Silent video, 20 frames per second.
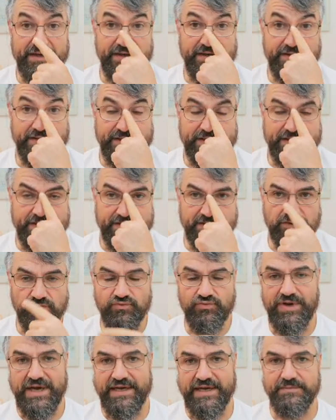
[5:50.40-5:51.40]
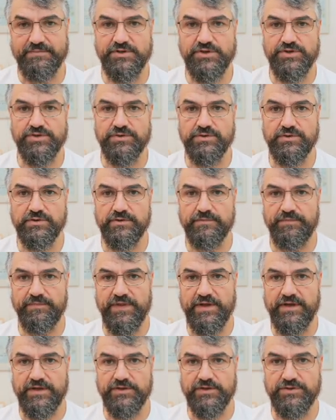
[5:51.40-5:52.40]
describe to
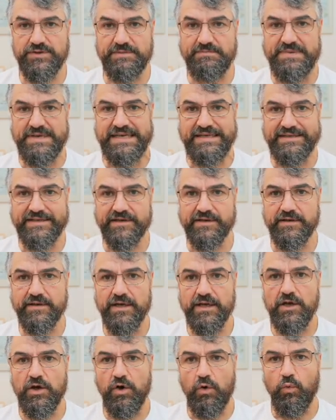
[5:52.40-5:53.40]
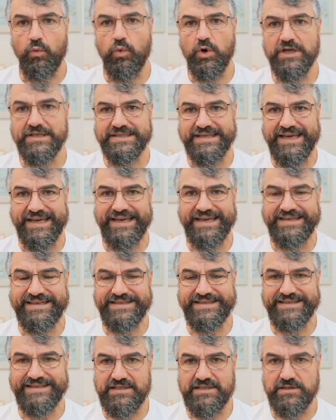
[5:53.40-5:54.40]
the builder what it
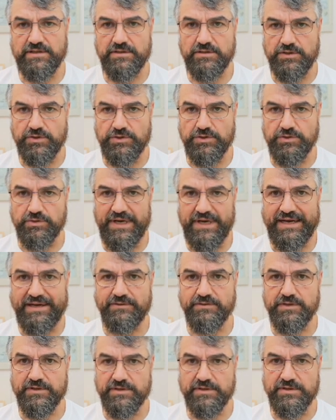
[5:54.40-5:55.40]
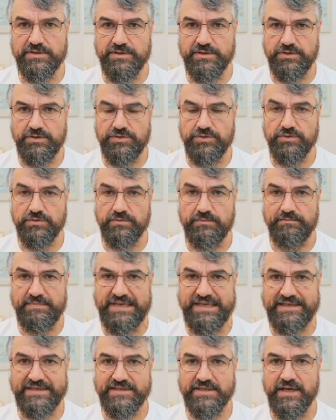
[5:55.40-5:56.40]
needs to do. How does it need to
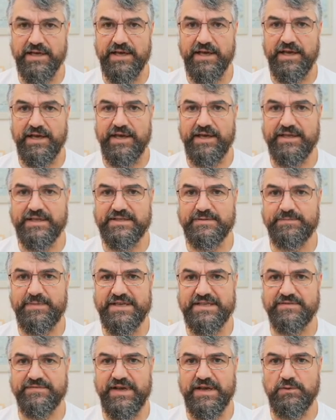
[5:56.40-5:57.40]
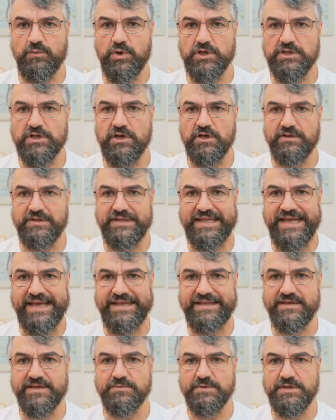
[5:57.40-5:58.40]
build? It specify what
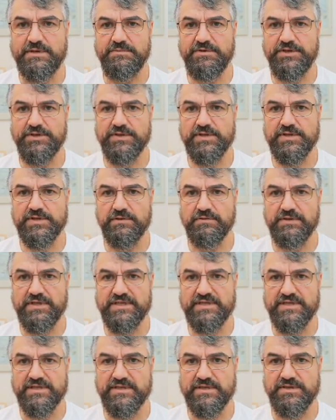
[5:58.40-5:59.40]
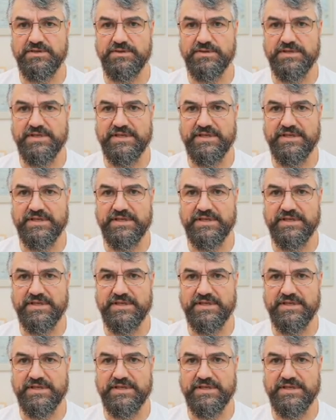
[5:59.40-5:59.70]
container will be used. So this is using